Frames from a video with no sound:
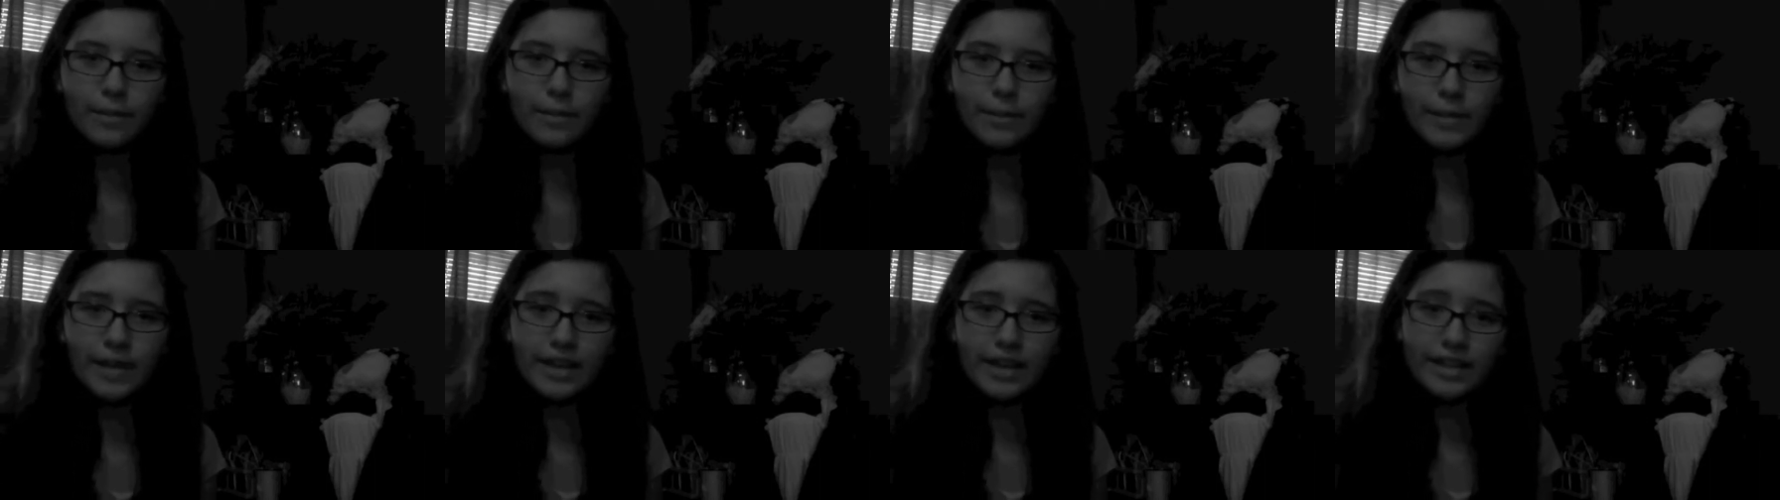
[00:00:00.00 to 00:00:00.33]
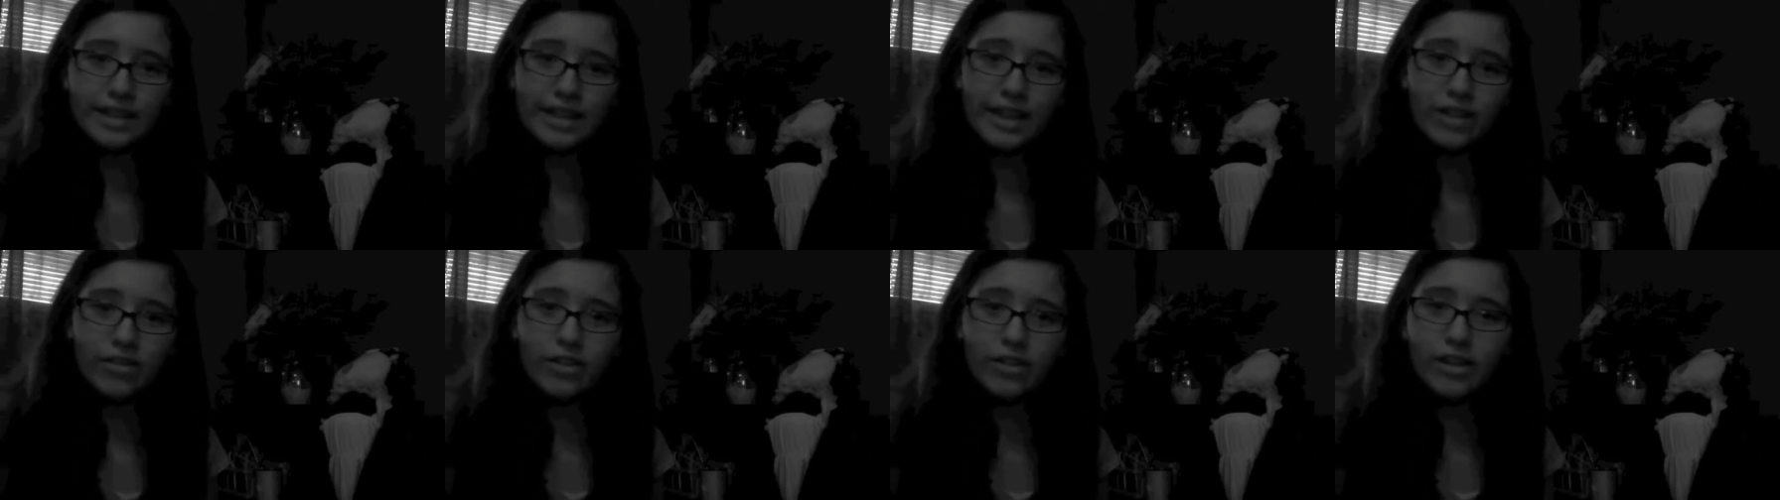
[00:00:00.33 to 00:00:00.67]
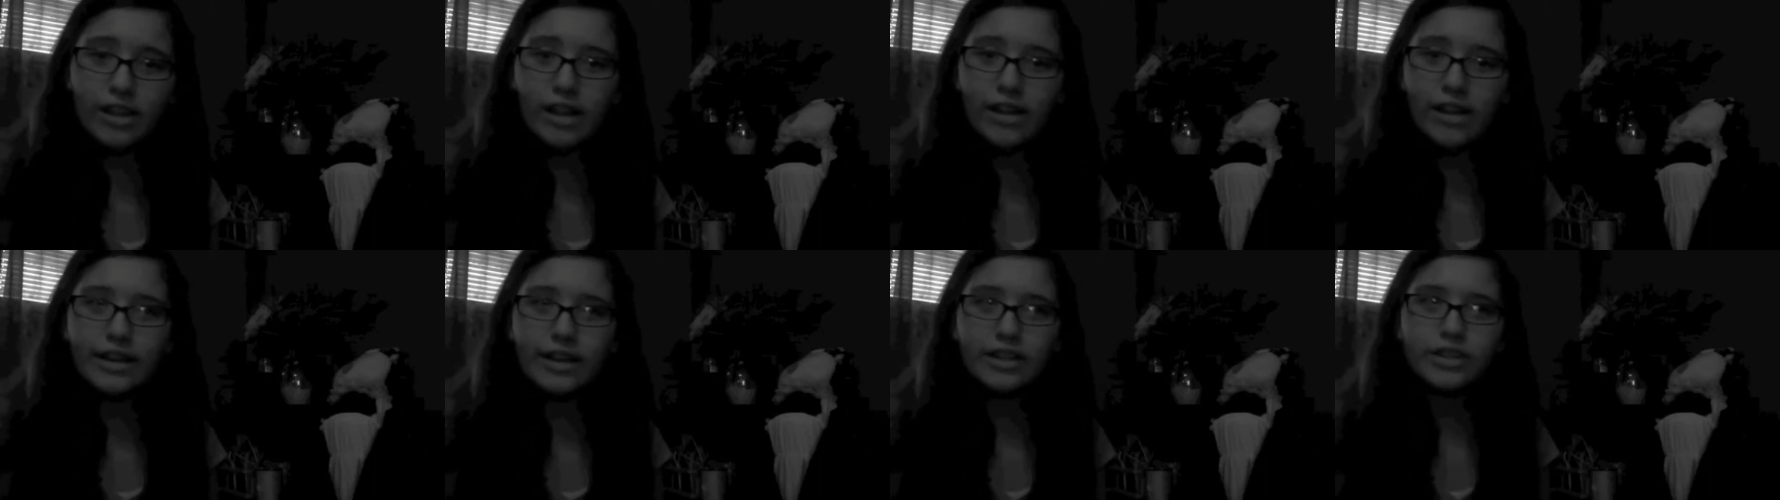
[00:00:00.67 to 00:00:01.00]
my town and
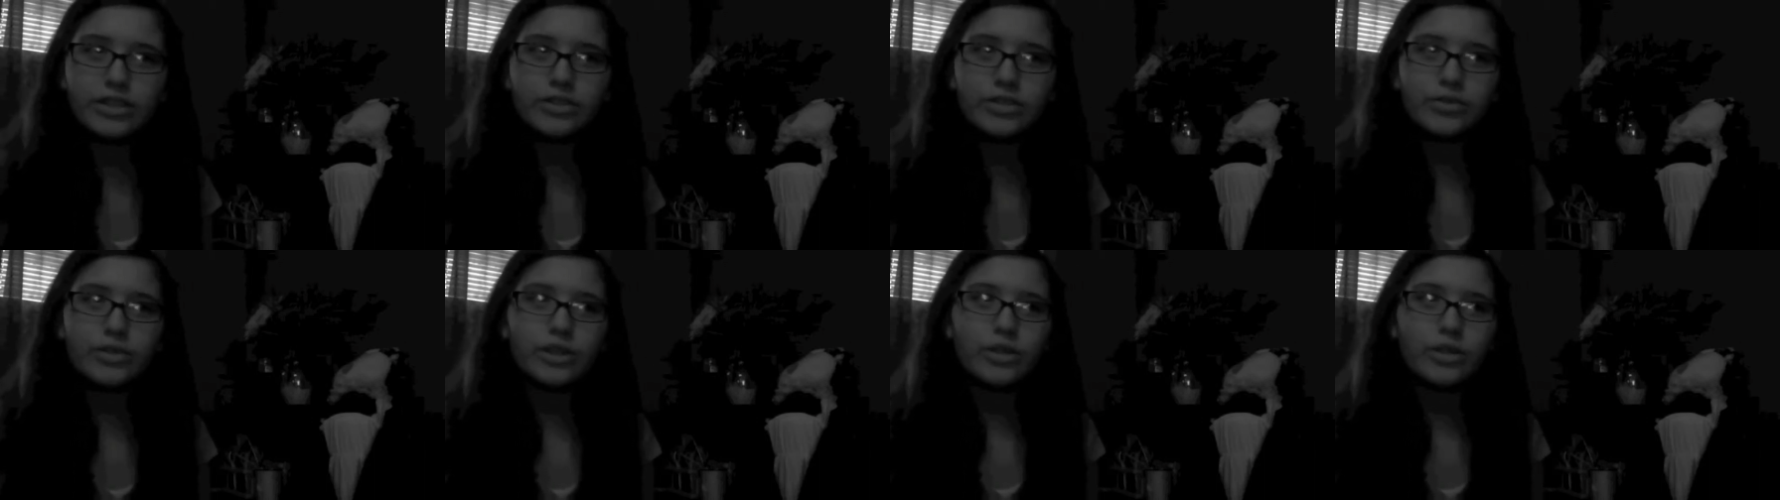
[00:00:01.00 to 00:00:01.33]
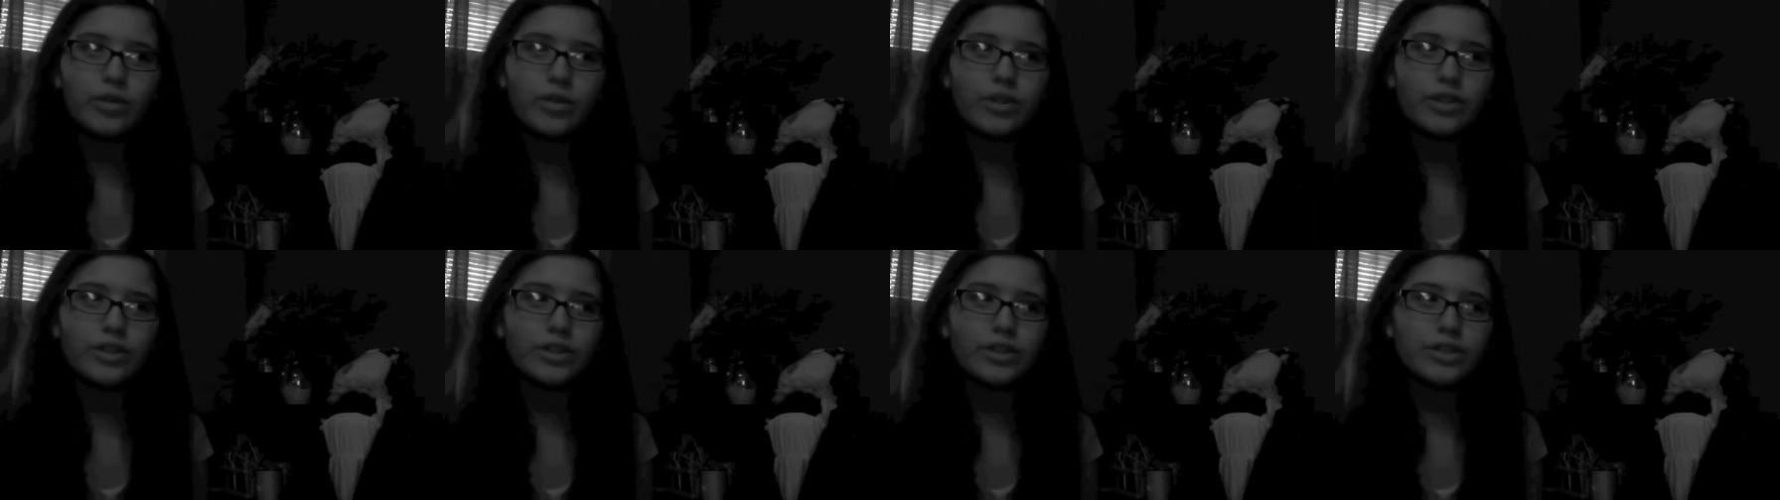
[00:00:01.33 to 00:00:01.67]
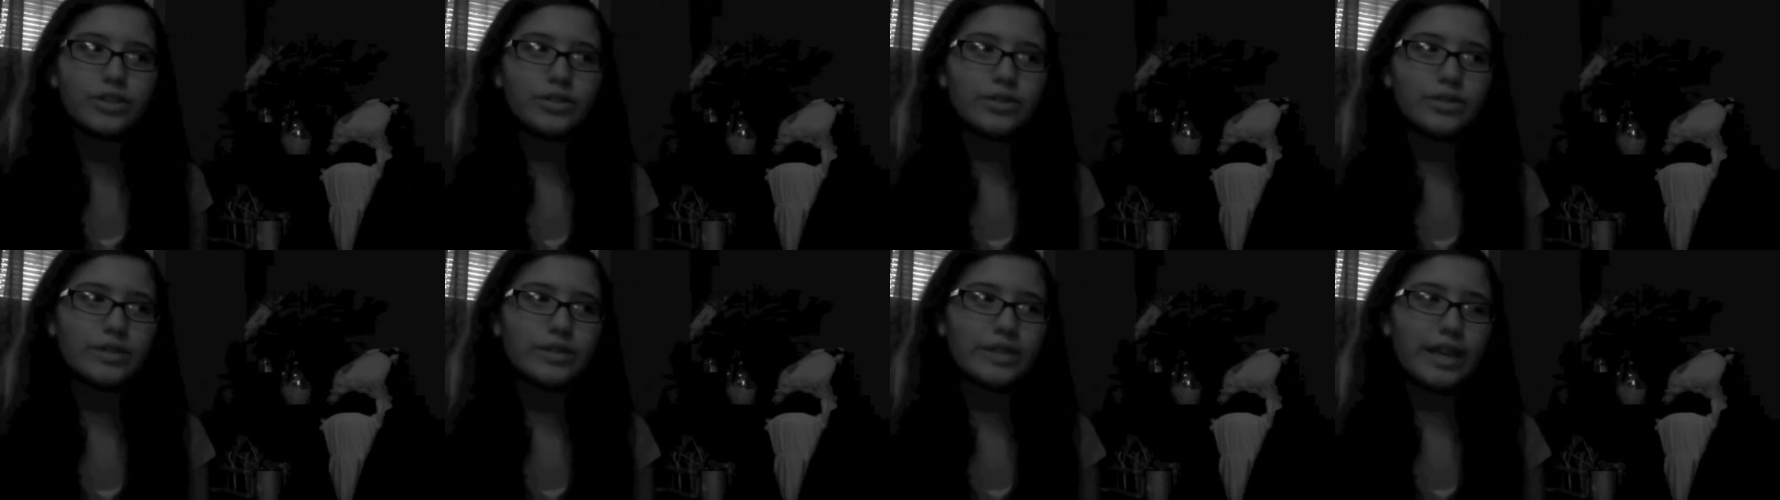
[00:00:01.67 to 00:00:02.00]
how I just really want to
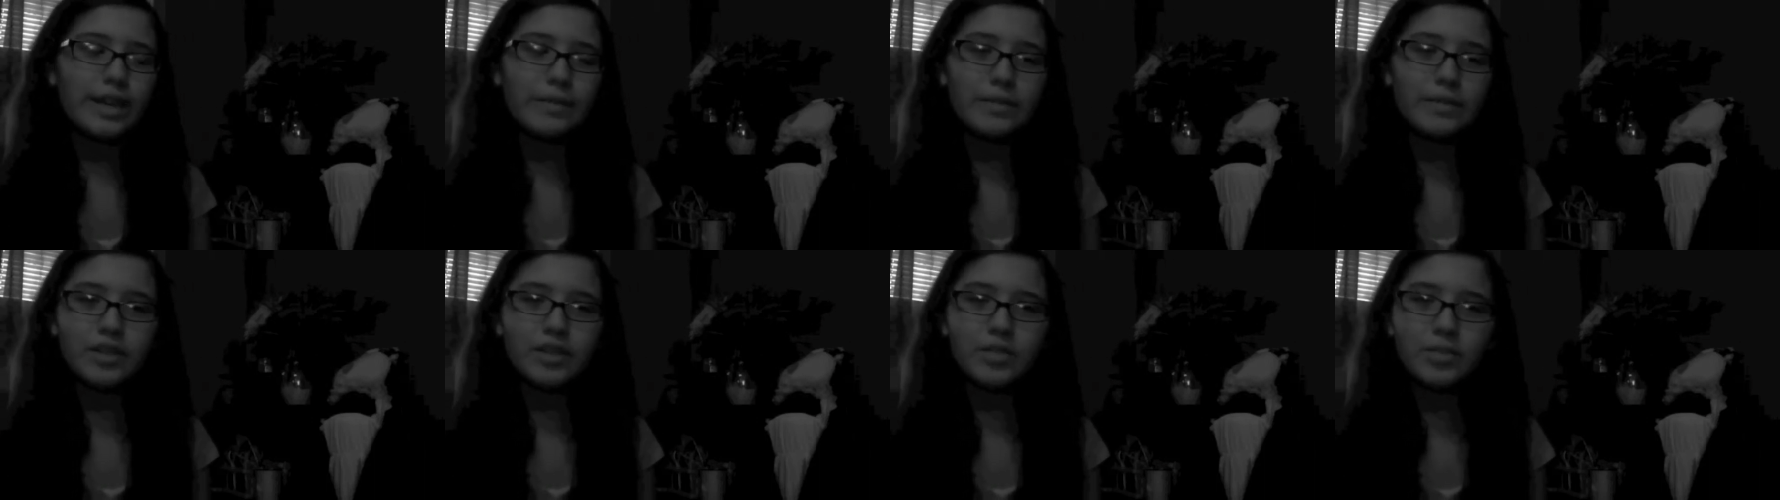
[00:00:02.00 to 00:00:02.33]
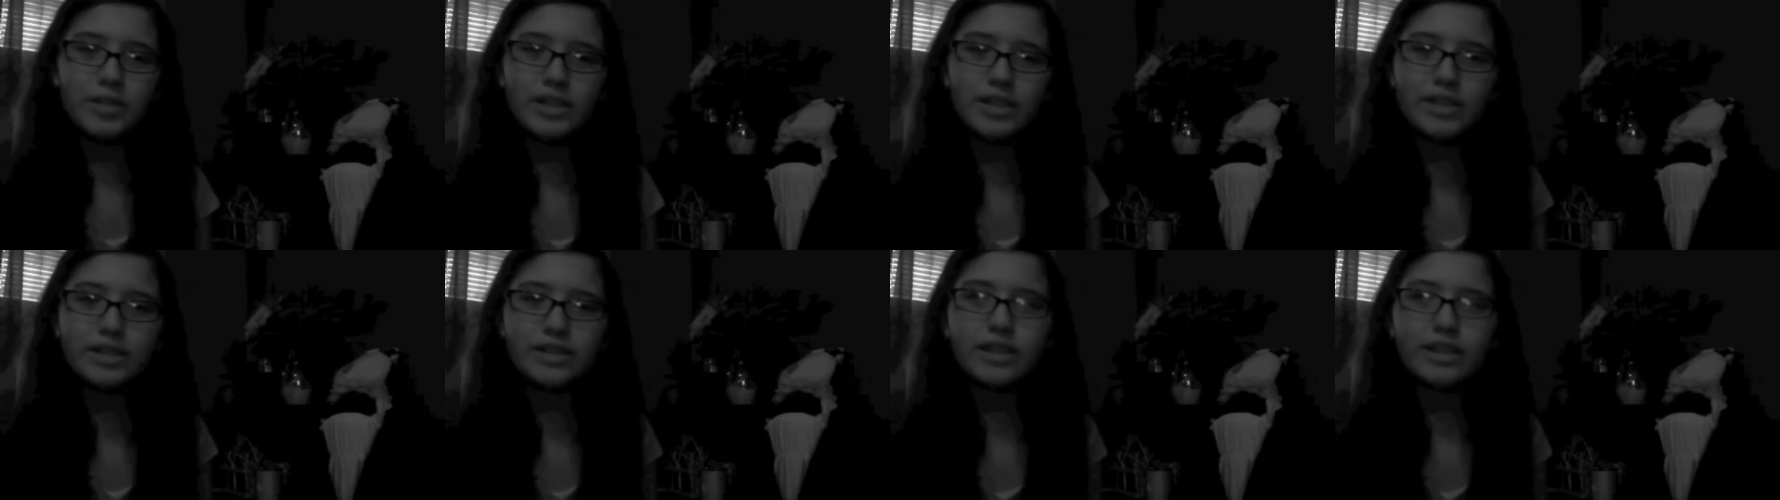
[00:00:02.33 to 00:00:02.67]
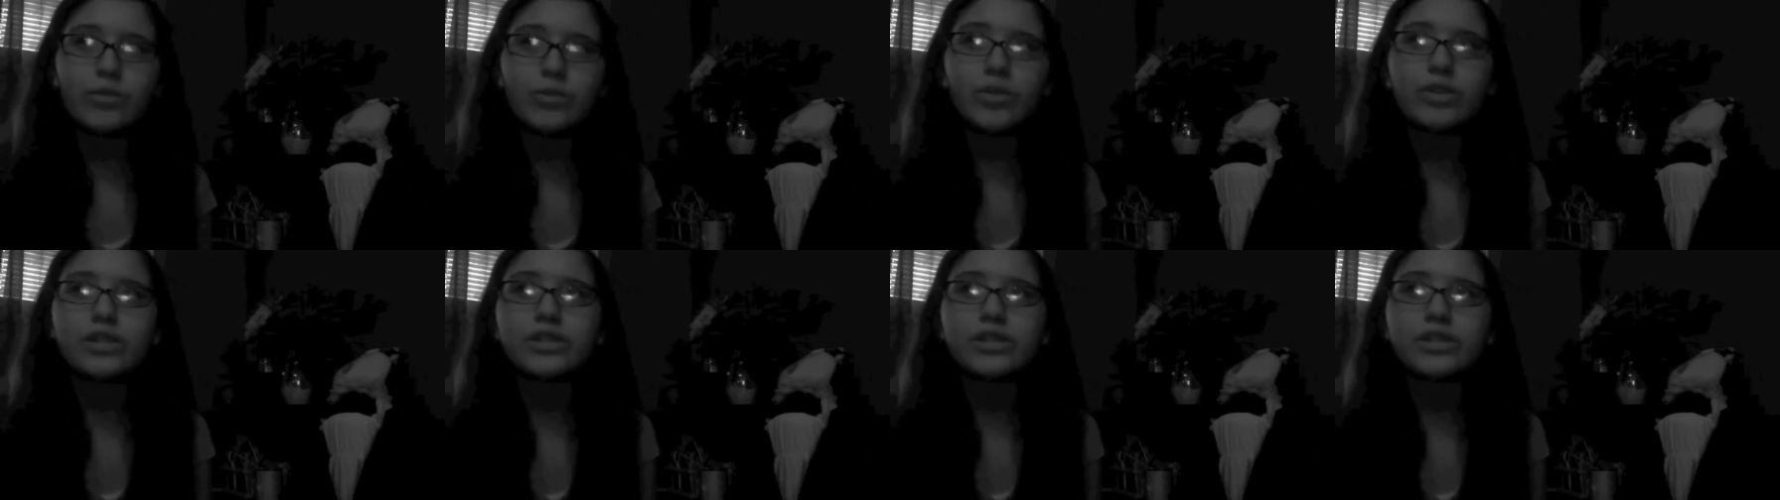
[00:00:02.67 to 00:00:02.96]
escape this place. I want